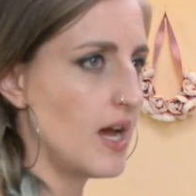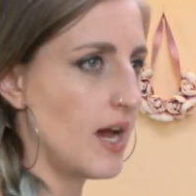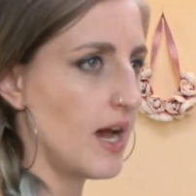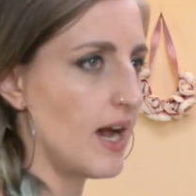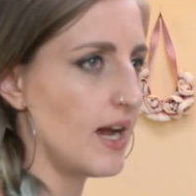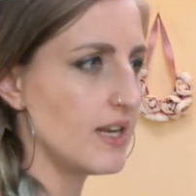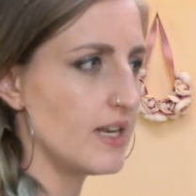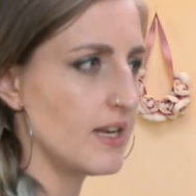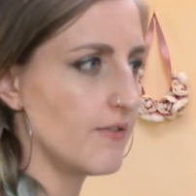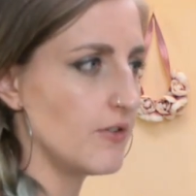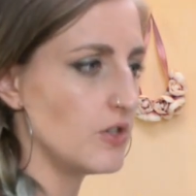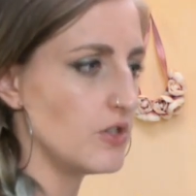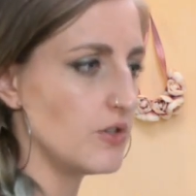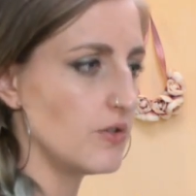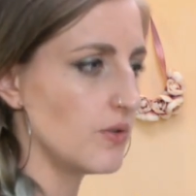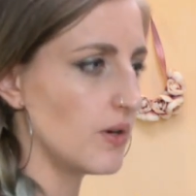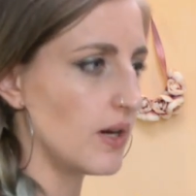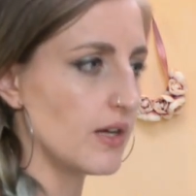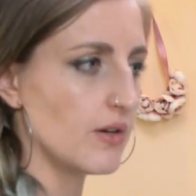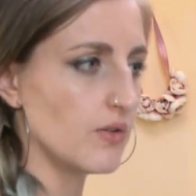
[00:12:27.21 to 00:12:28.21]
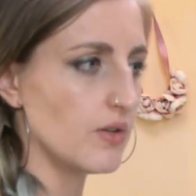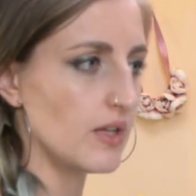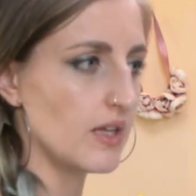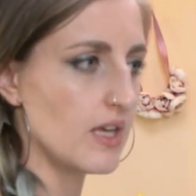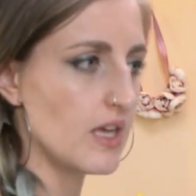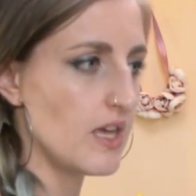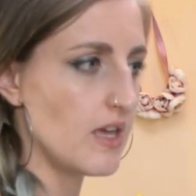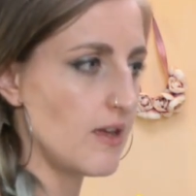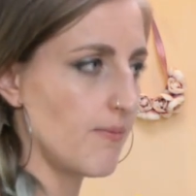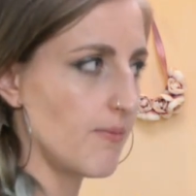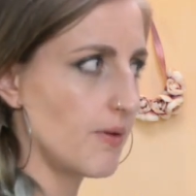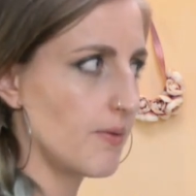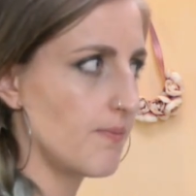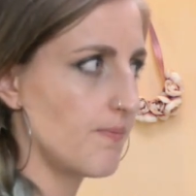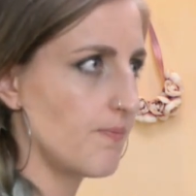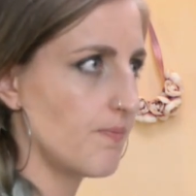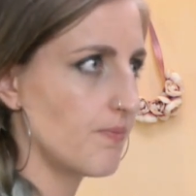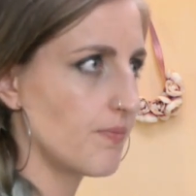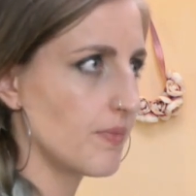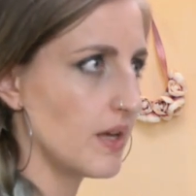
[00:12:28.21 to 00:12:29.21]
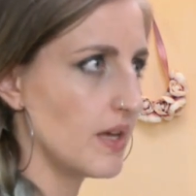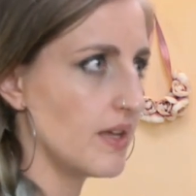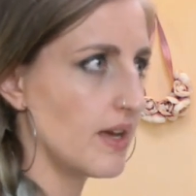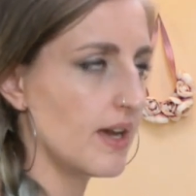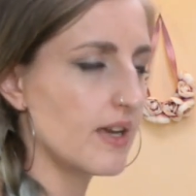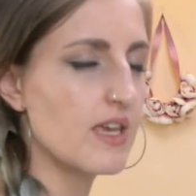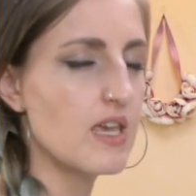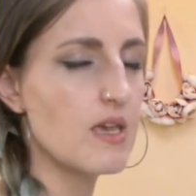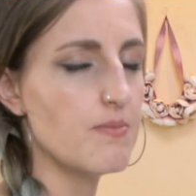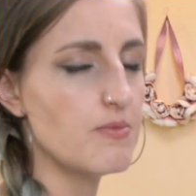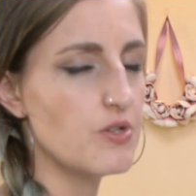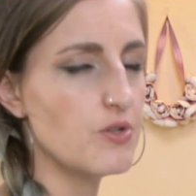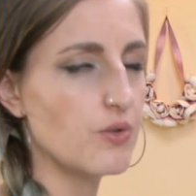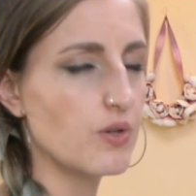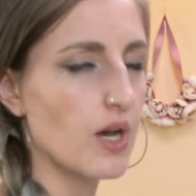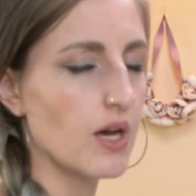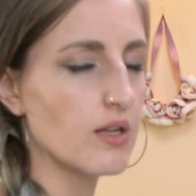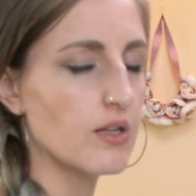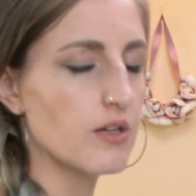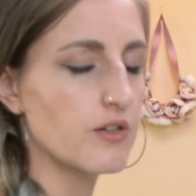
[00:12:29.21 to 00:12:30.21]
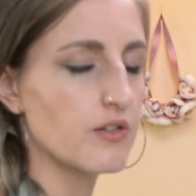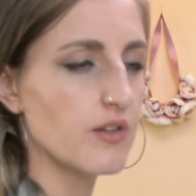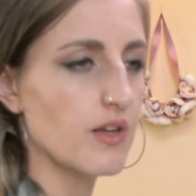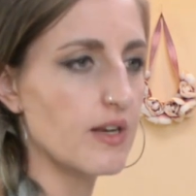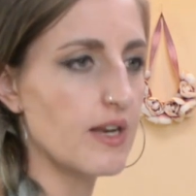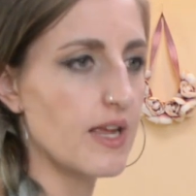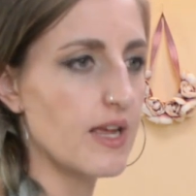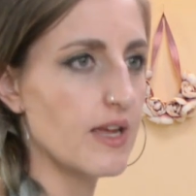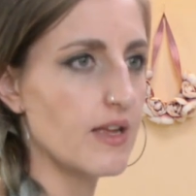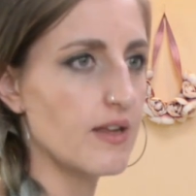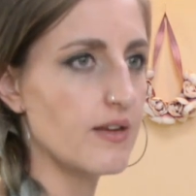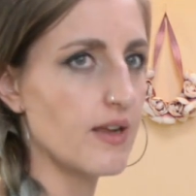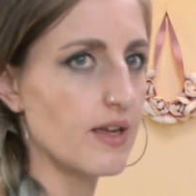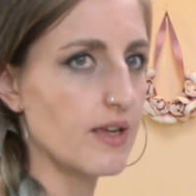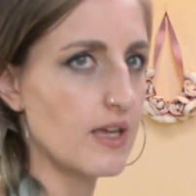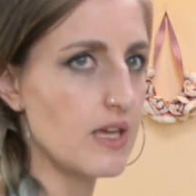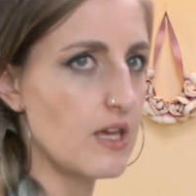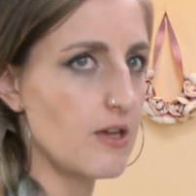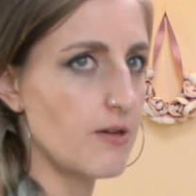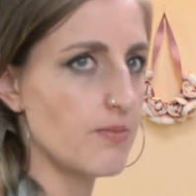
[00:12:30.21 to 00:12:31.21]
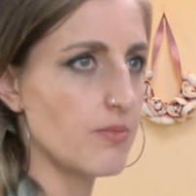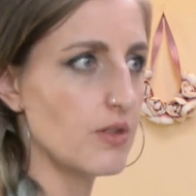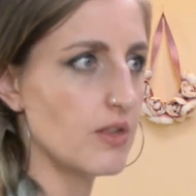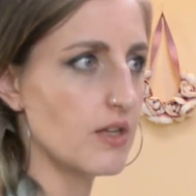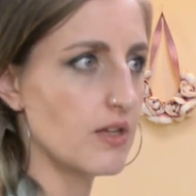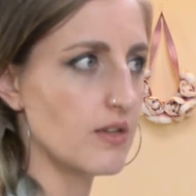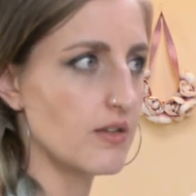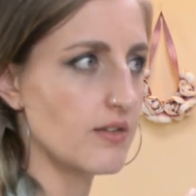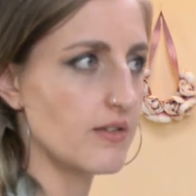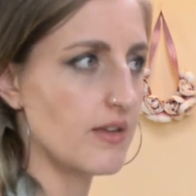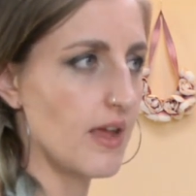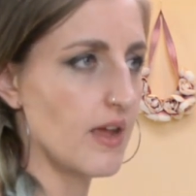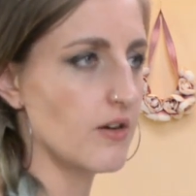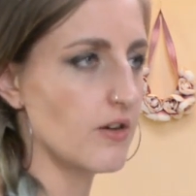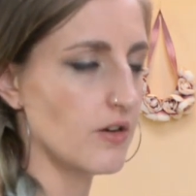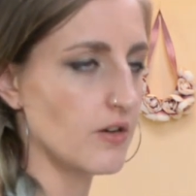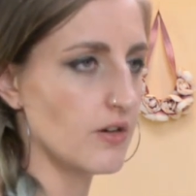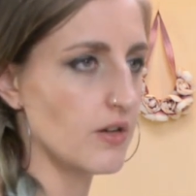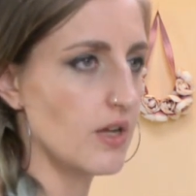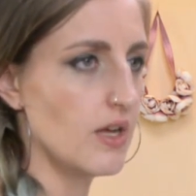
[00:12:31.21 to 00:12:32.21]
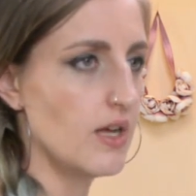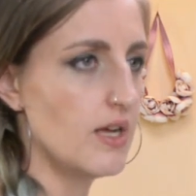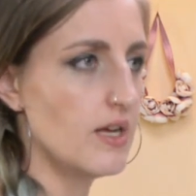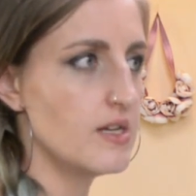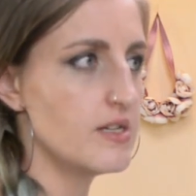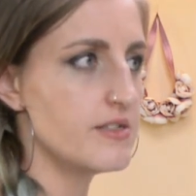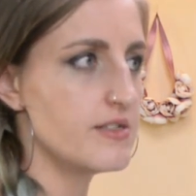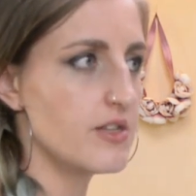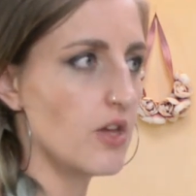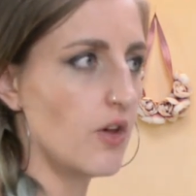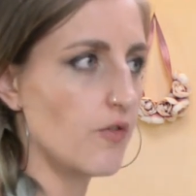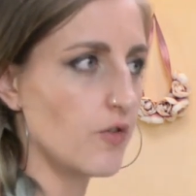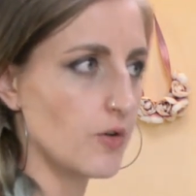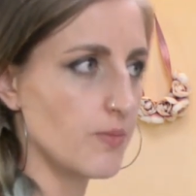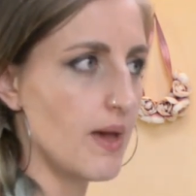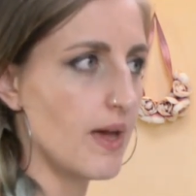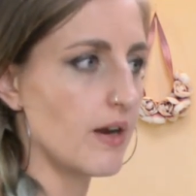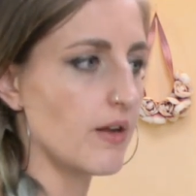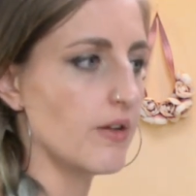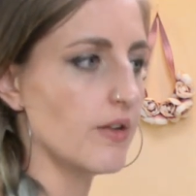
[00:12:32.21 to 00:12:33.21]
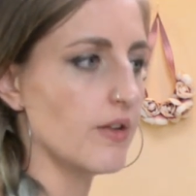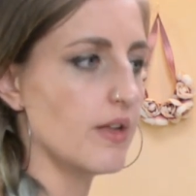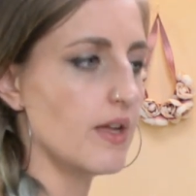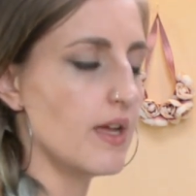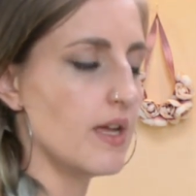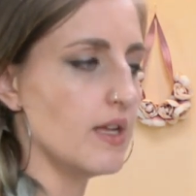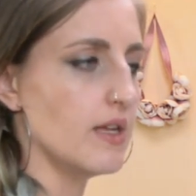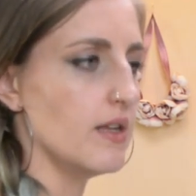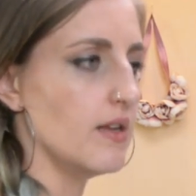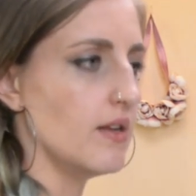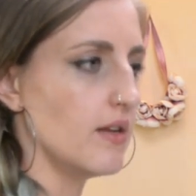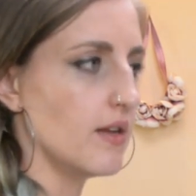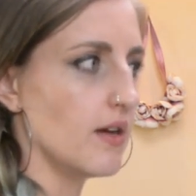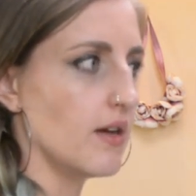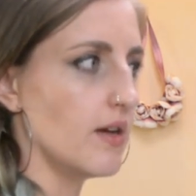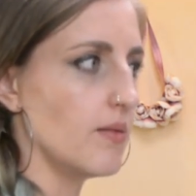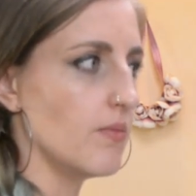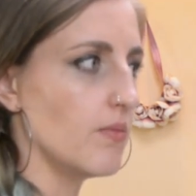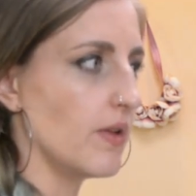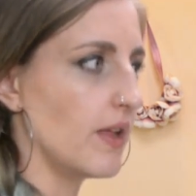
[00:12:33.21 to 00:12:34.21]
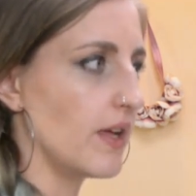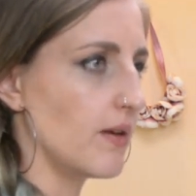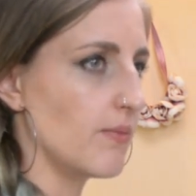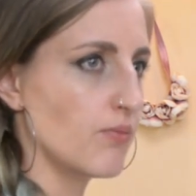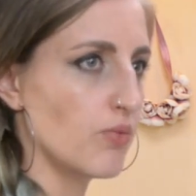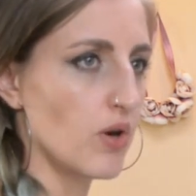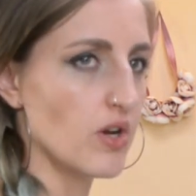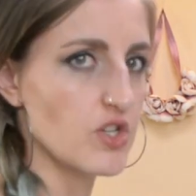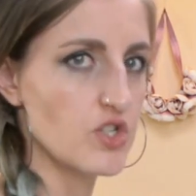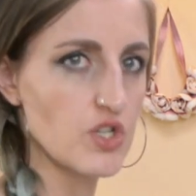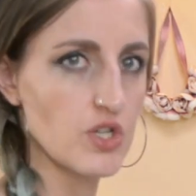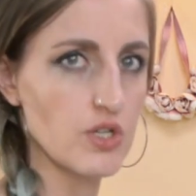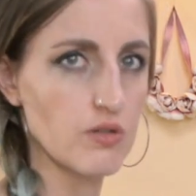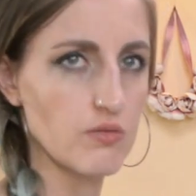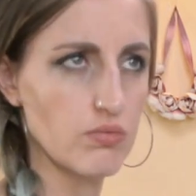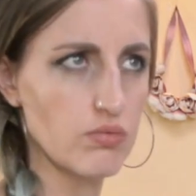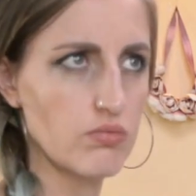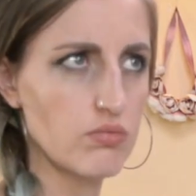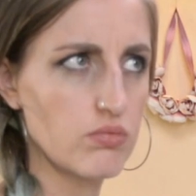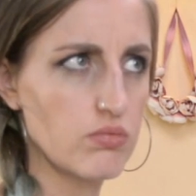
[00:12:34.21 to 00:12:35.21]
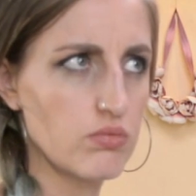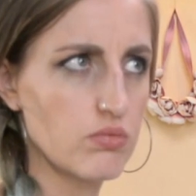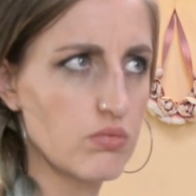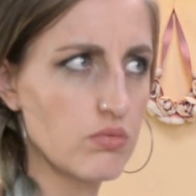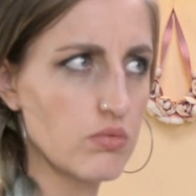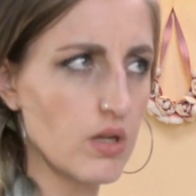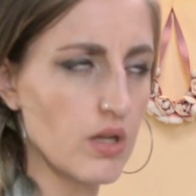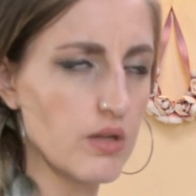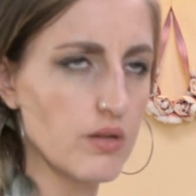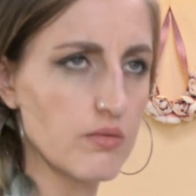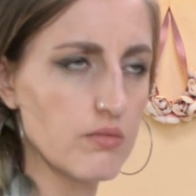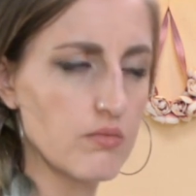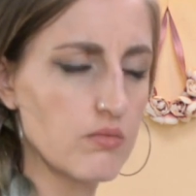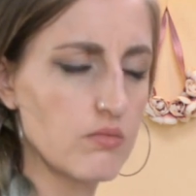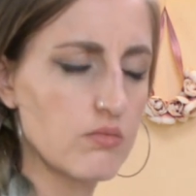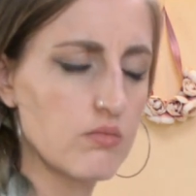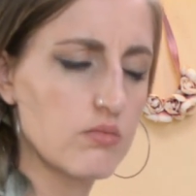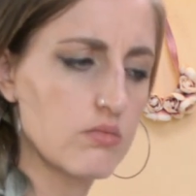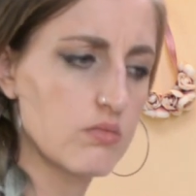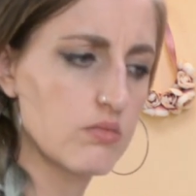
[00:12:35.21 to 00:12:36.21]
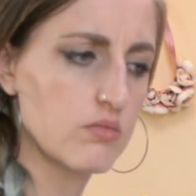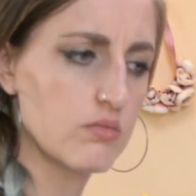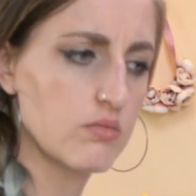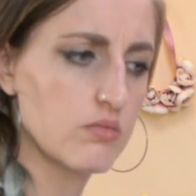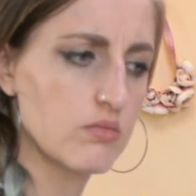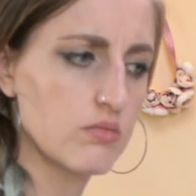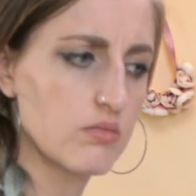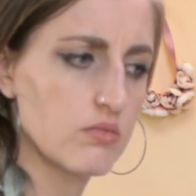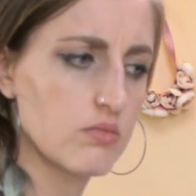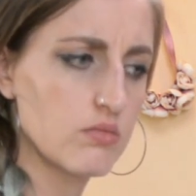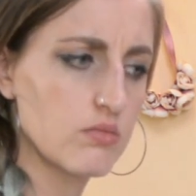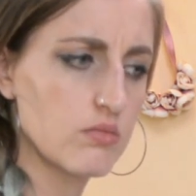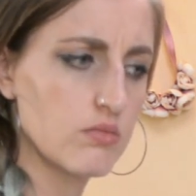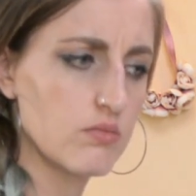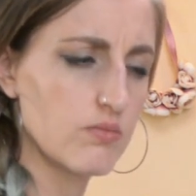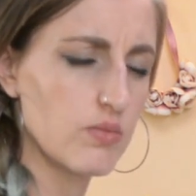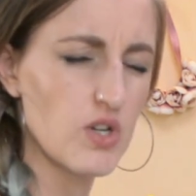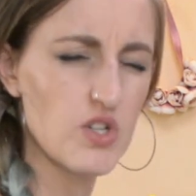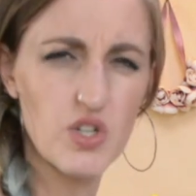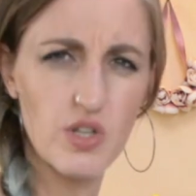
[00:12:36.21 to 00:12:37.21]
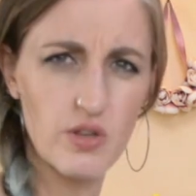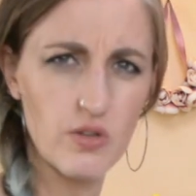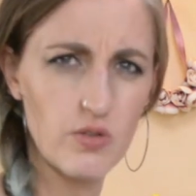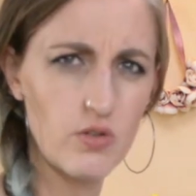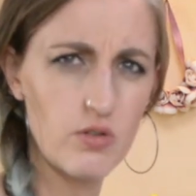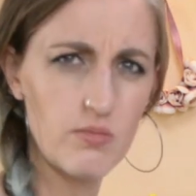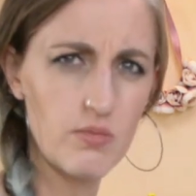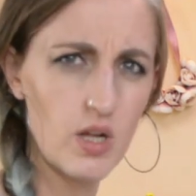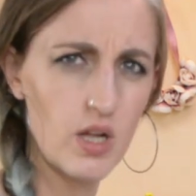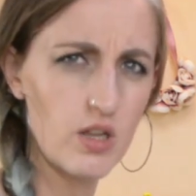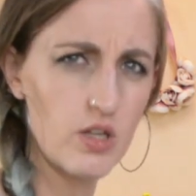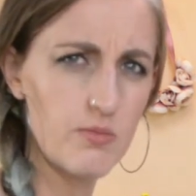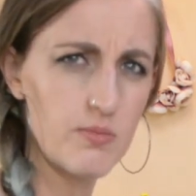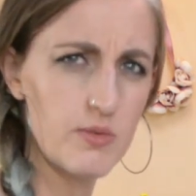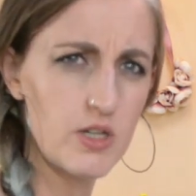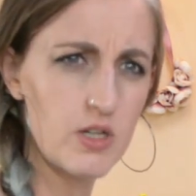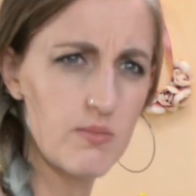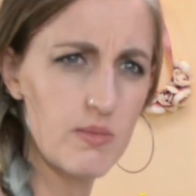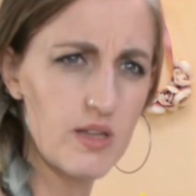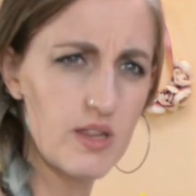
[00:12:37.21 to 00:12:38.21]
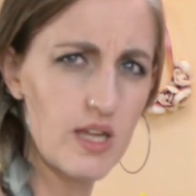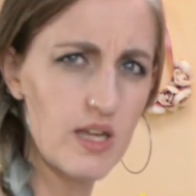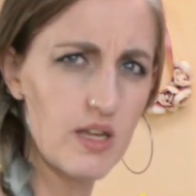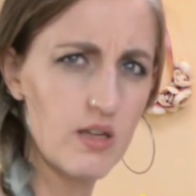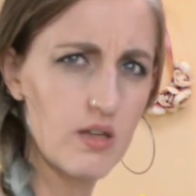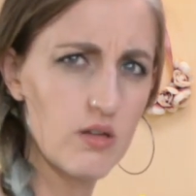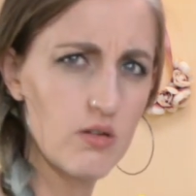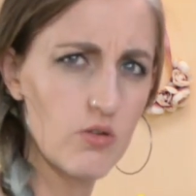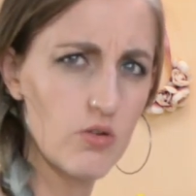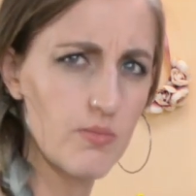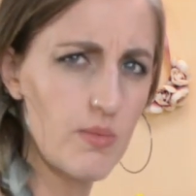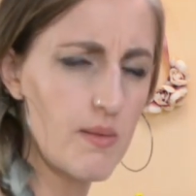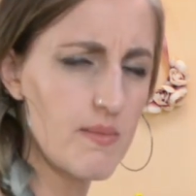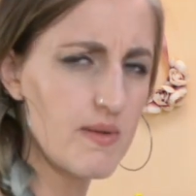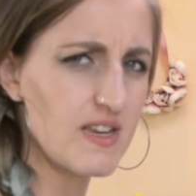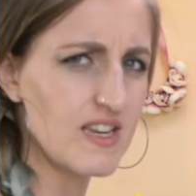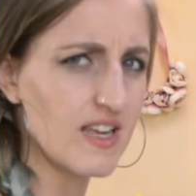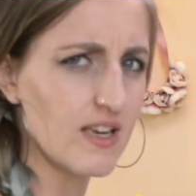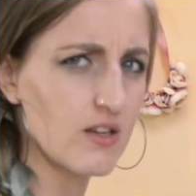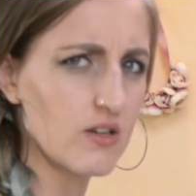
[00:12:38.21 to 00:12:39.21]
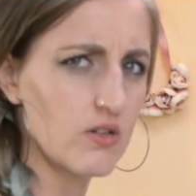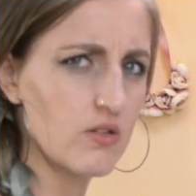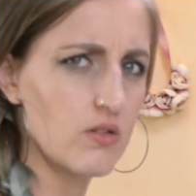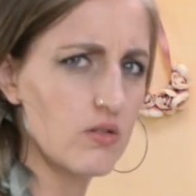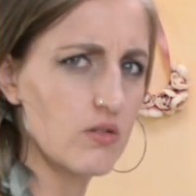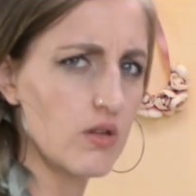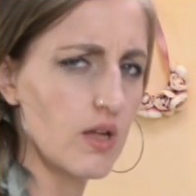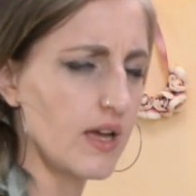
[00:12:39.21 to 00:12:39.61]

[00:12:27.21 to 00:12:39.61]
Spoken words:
I never do. I keep 2 colors on hand. I keep the standard silver metal and like brushed aluminum, I think, or maybe nickel.